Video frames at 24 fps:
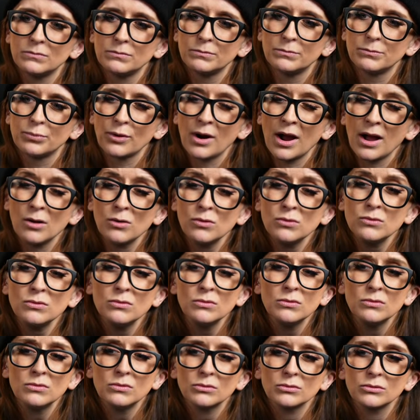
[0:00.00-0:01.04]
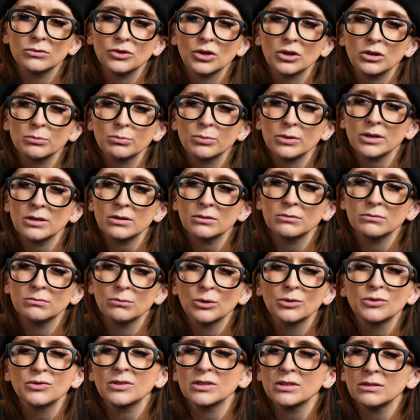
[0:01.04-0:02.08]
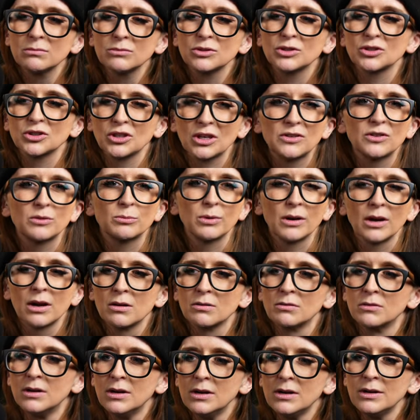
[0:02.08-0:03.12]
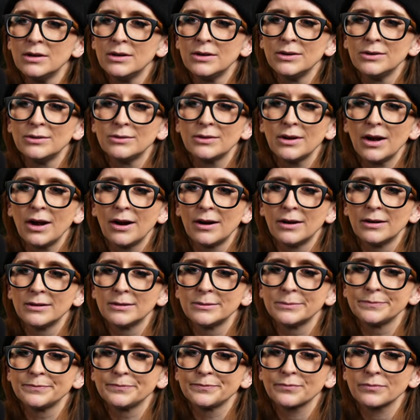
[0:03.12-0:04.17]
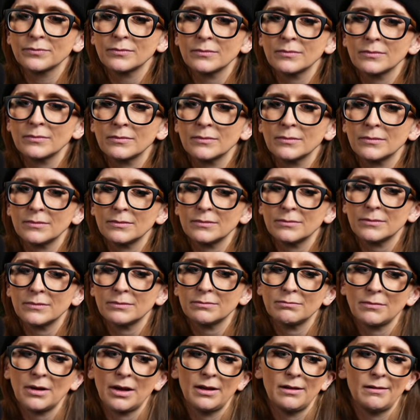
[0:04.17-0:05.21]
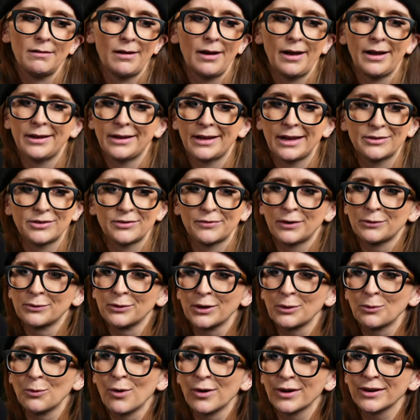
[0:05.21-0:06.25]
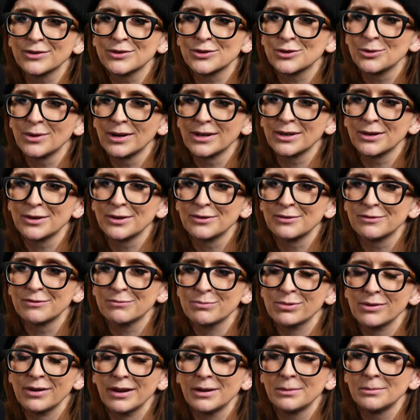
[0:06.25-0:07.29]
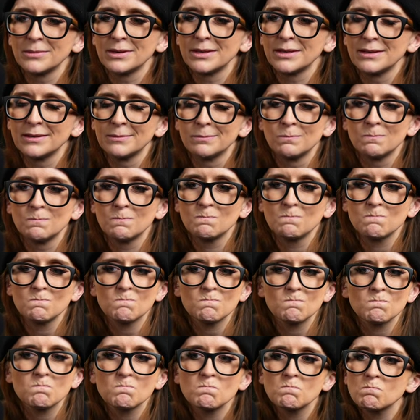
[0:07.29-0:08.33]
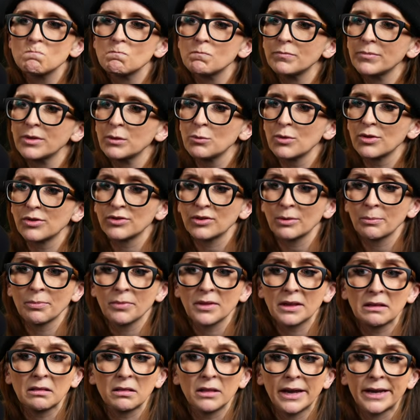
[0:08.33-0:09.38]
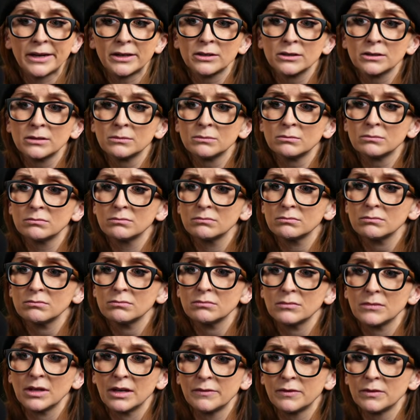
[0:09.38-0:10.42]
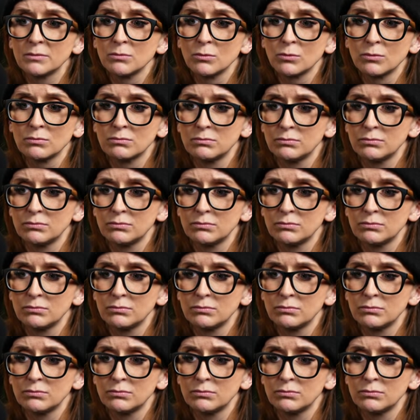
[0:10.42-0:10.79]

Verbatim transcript: brown, dark brown, mostly just shades of brown. Um, I guess if I really wanted to, I could have primed it with something lighter, even